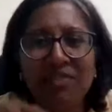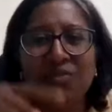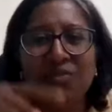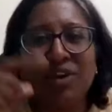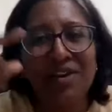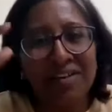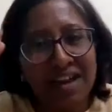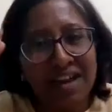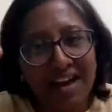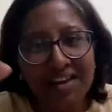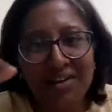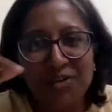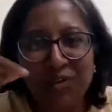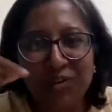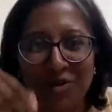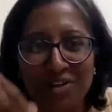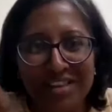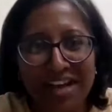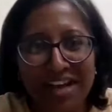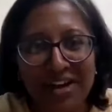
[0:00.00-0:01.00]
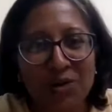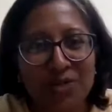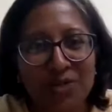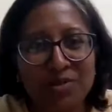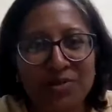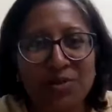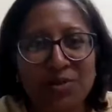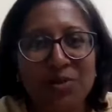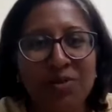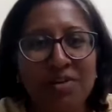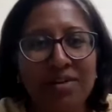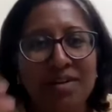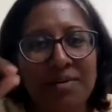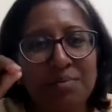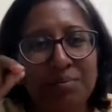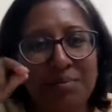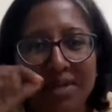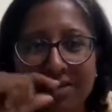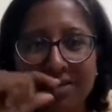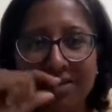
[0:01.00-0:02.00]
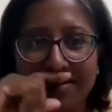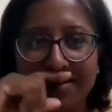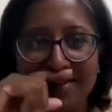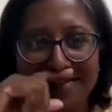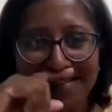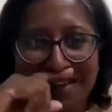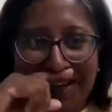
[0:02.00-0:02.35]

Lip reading: think I told that also. But